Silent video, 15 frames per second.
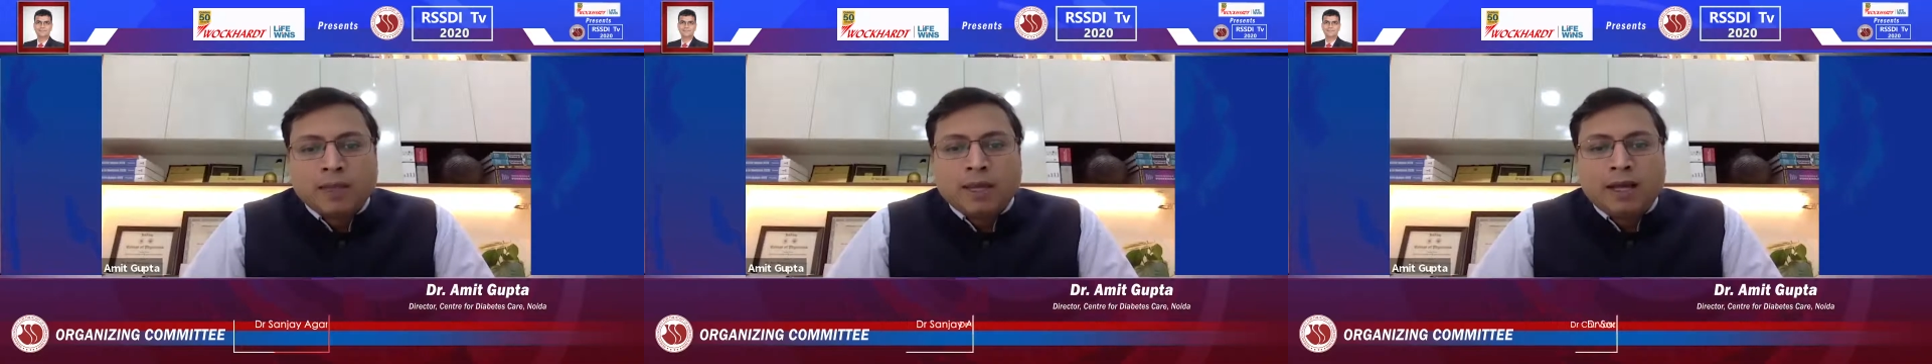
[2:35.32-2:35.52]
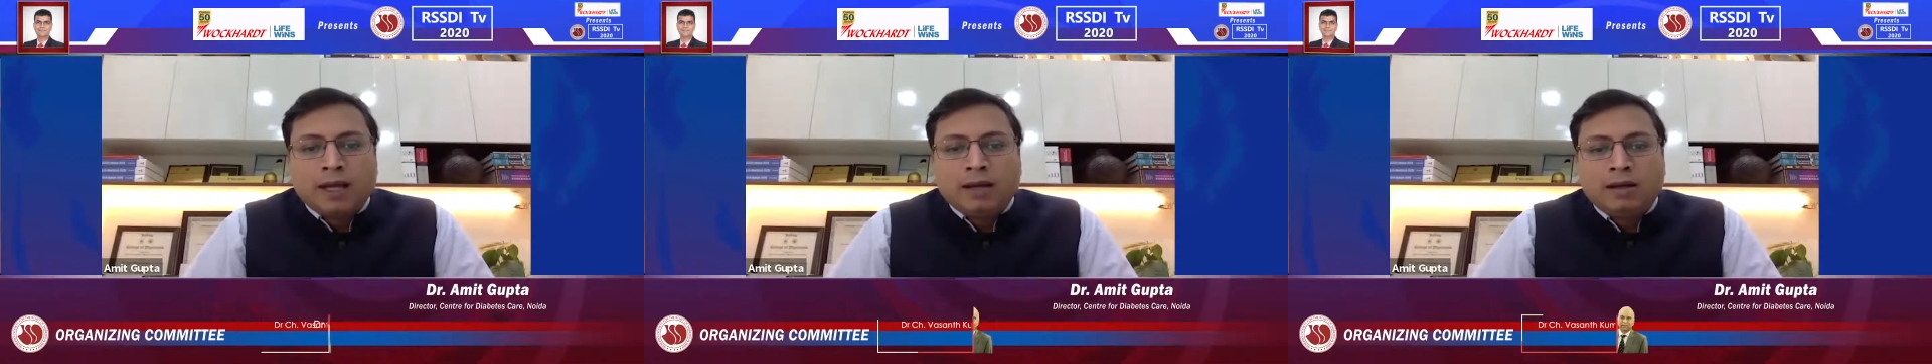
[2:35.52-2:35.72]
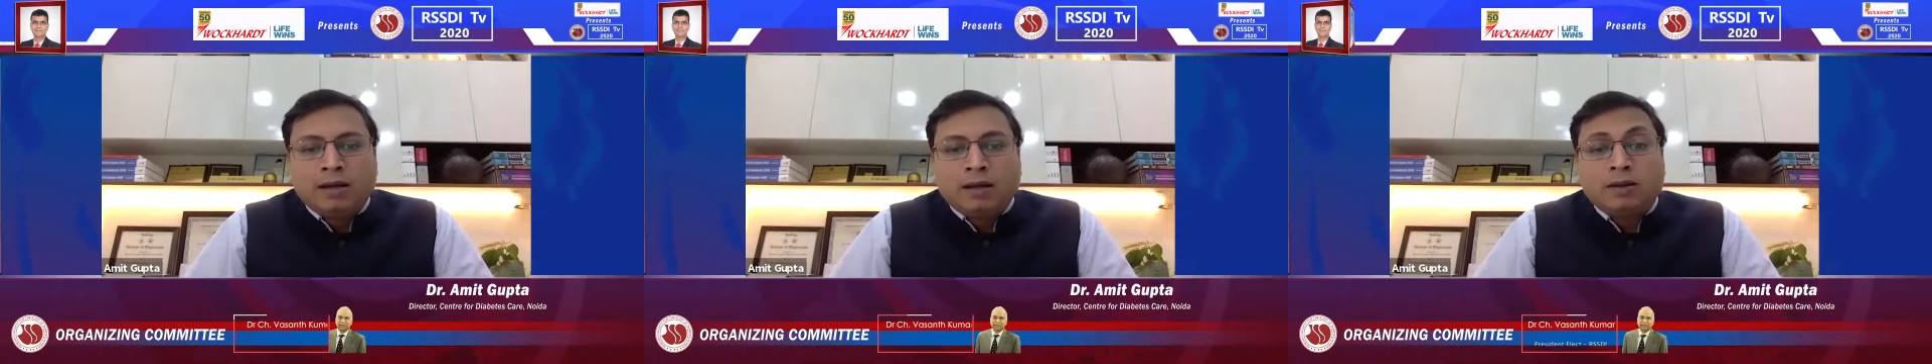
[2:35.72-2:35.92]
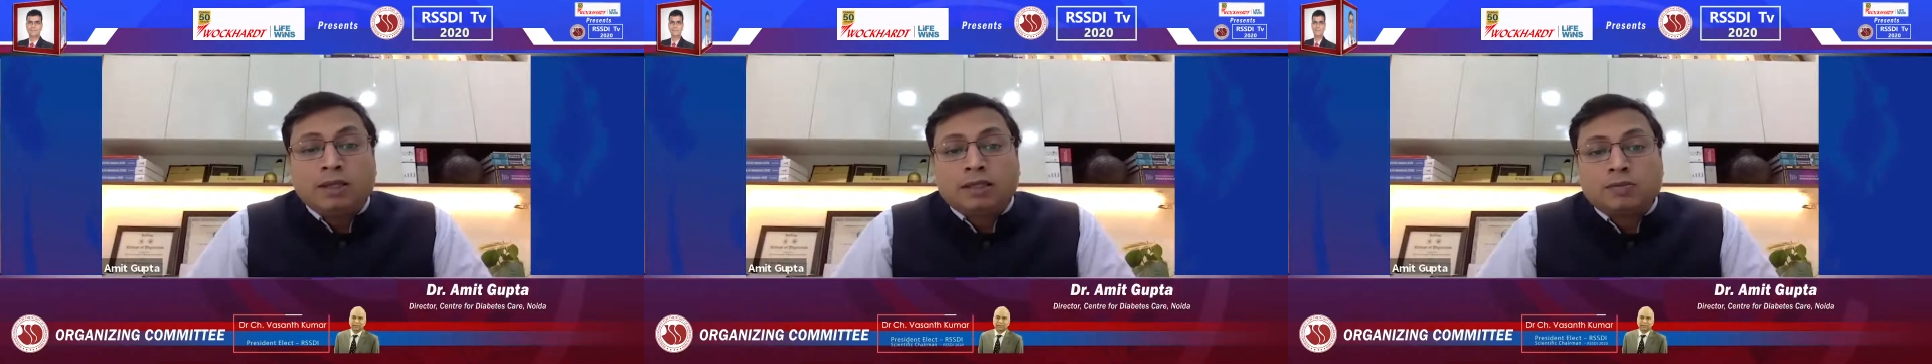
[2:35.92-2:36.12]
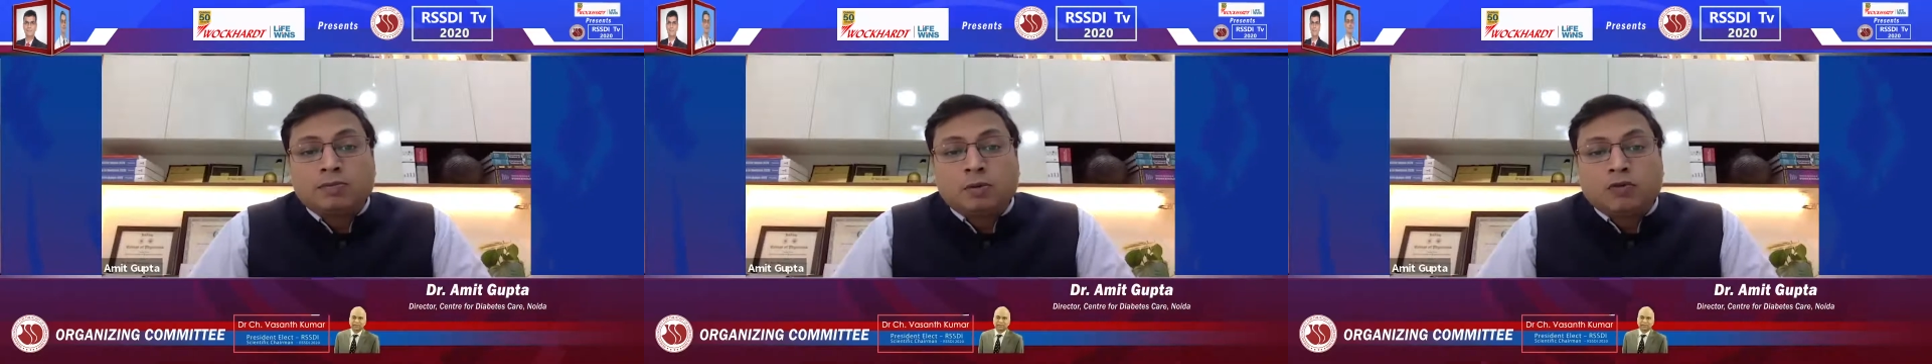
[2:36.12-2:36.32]
And
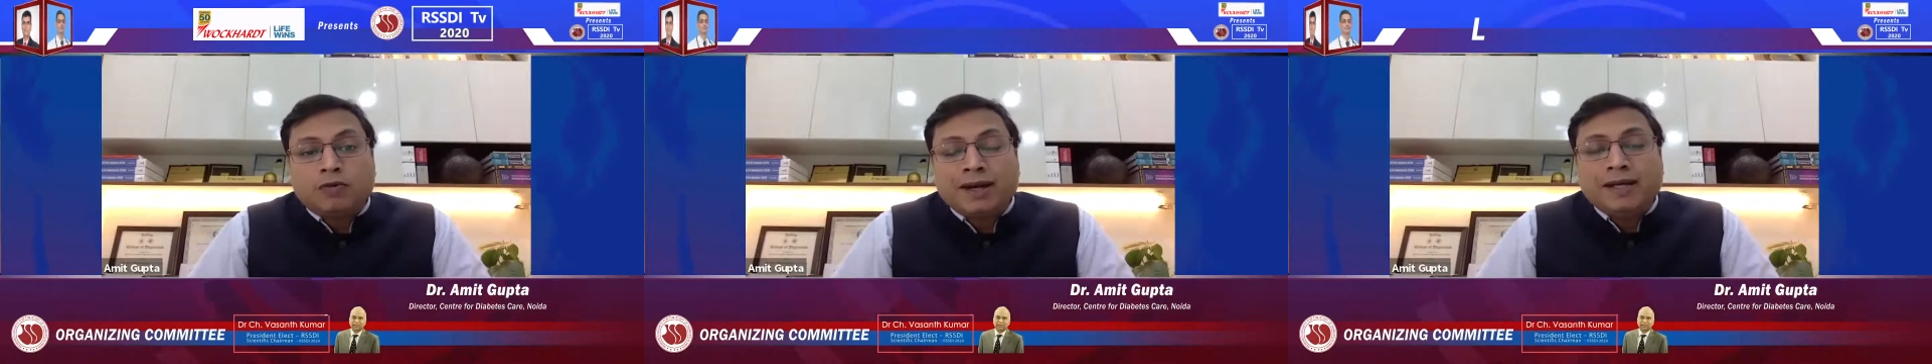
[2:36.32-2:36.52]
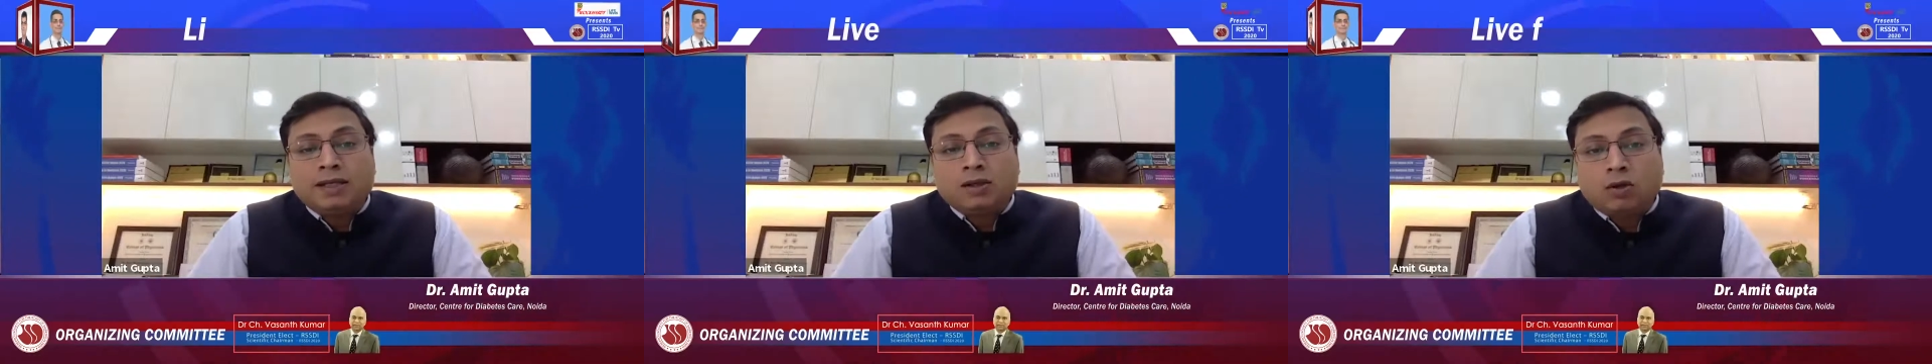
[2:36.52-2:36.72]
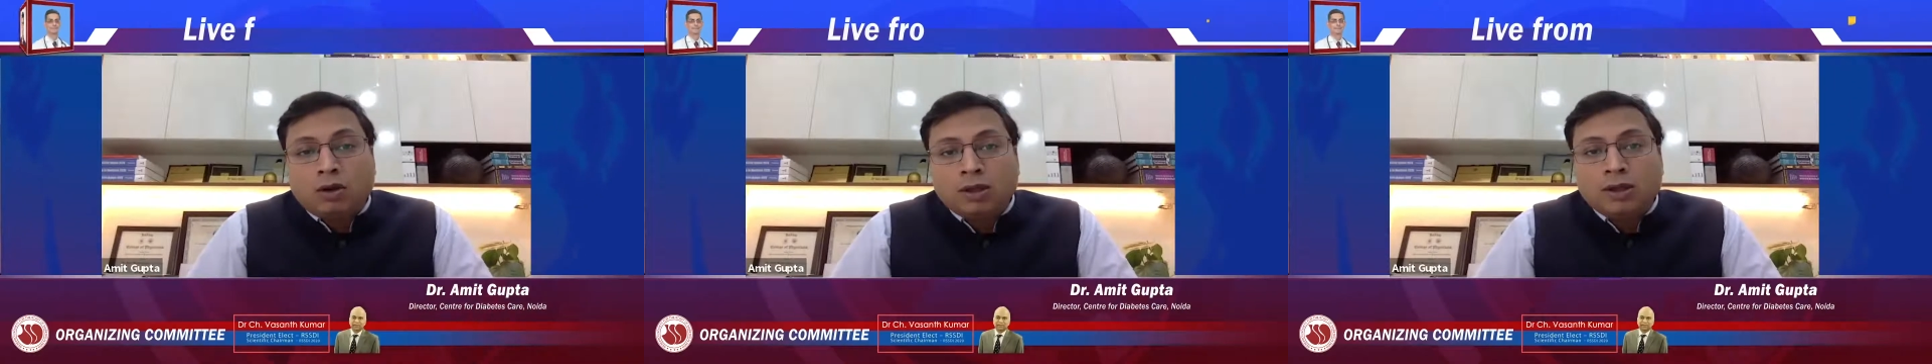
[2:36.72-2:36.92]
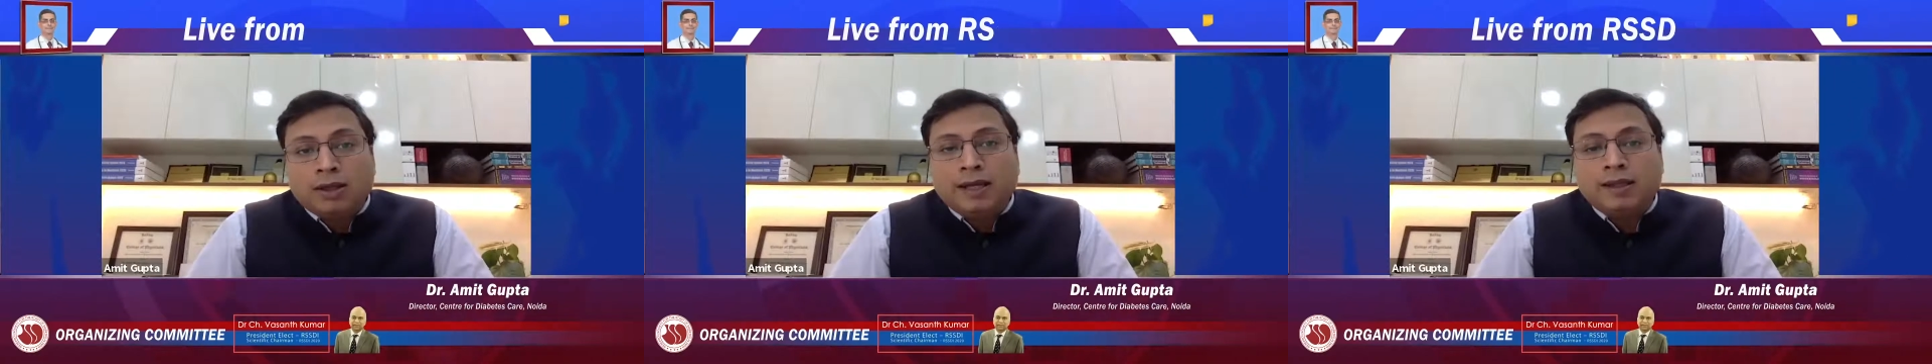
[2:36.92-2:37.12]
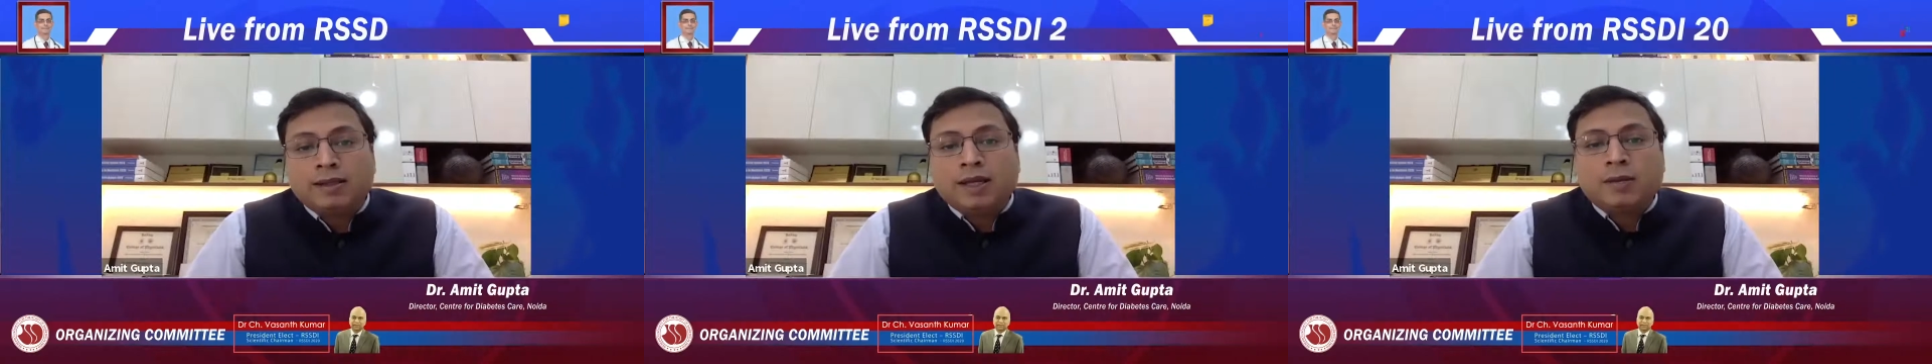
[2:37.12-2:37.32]
this provides all the
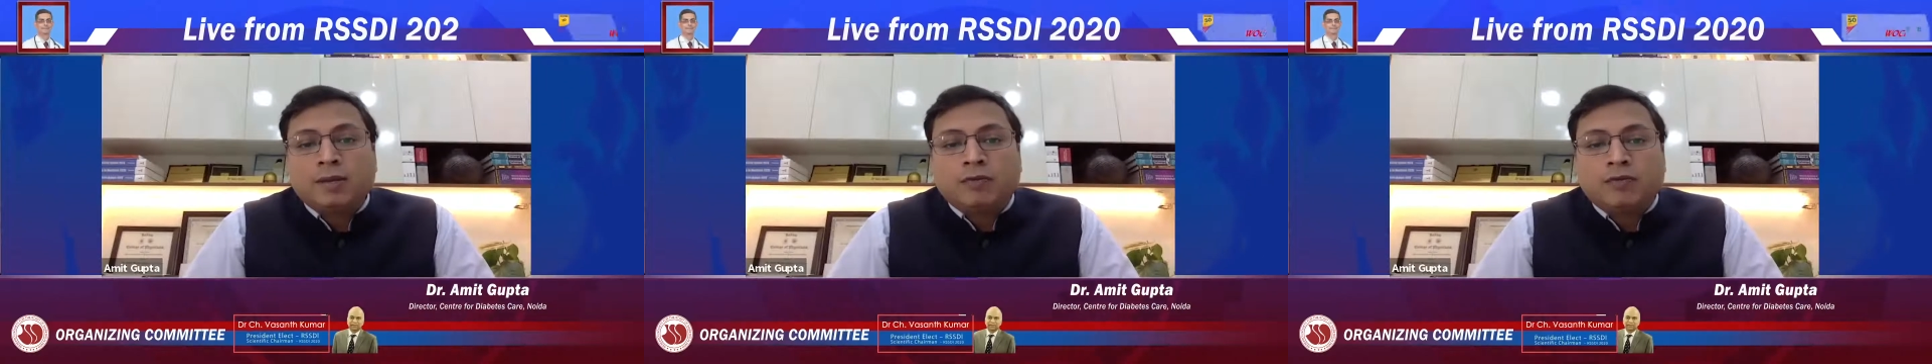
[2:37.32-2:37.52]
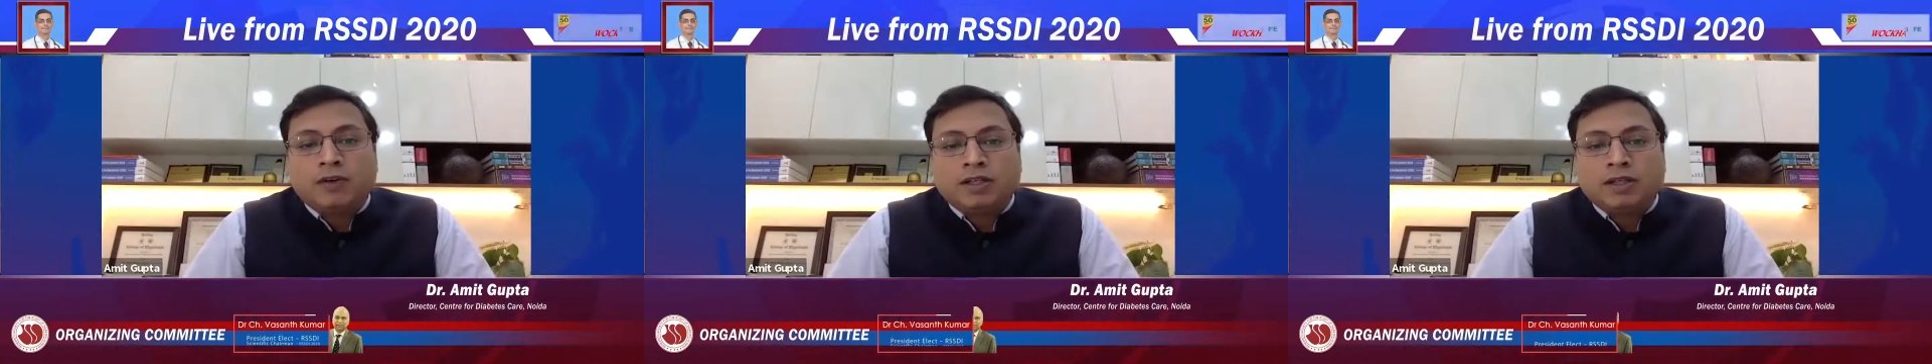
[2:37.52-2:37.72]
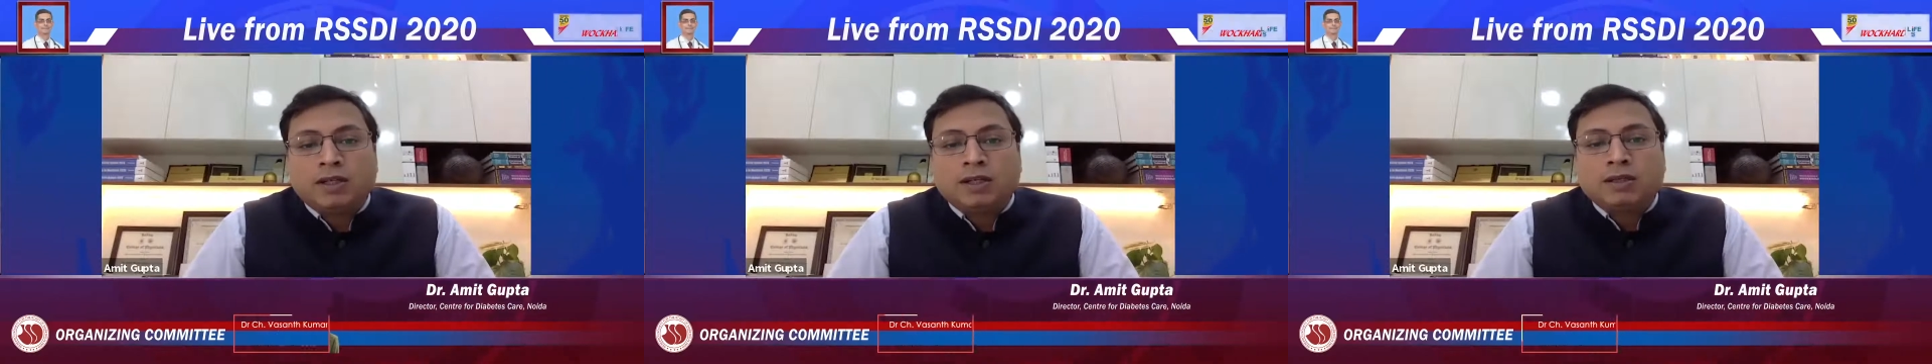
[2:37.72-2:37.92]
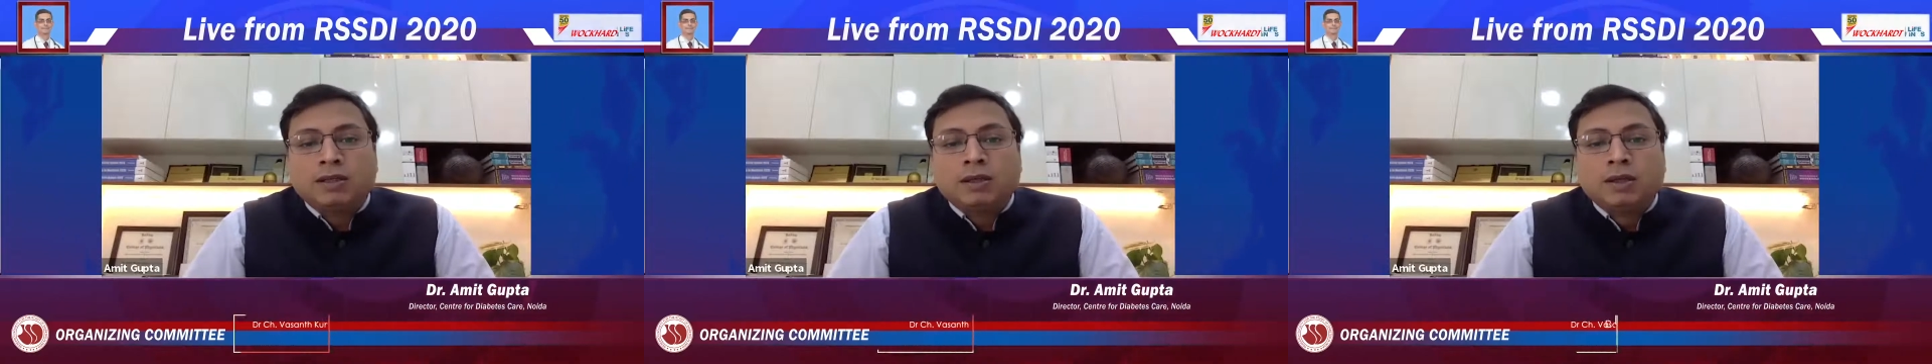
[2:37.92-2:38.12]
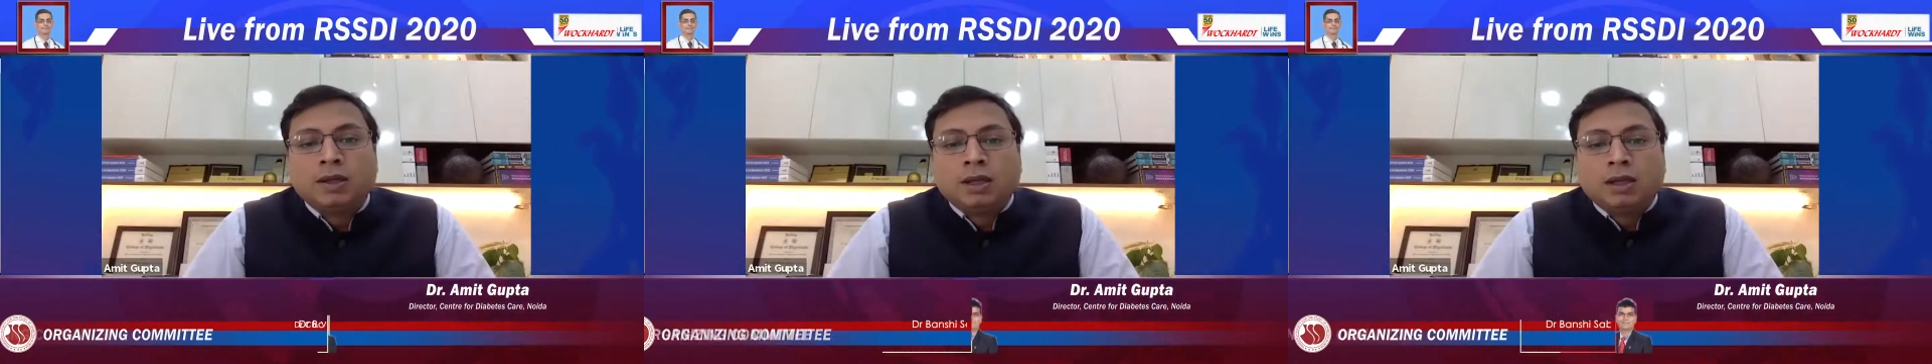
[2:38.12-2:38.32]
healthcare professionals